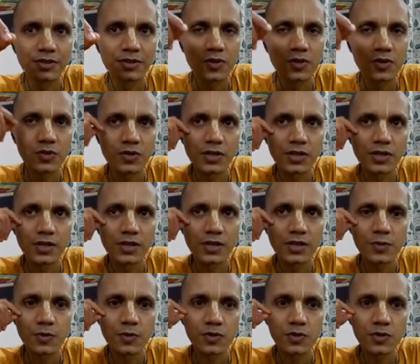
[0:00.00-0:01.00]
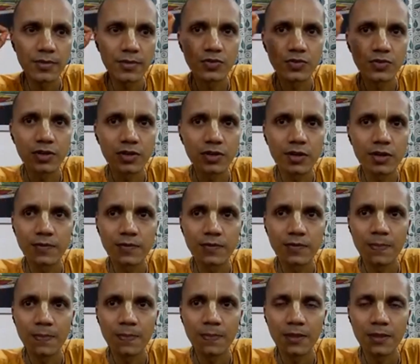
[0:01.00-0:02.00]
So the response time has to be very
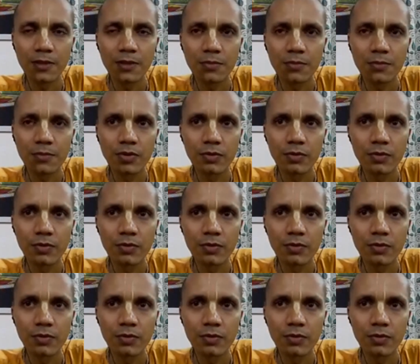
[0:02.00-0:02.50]
quick. But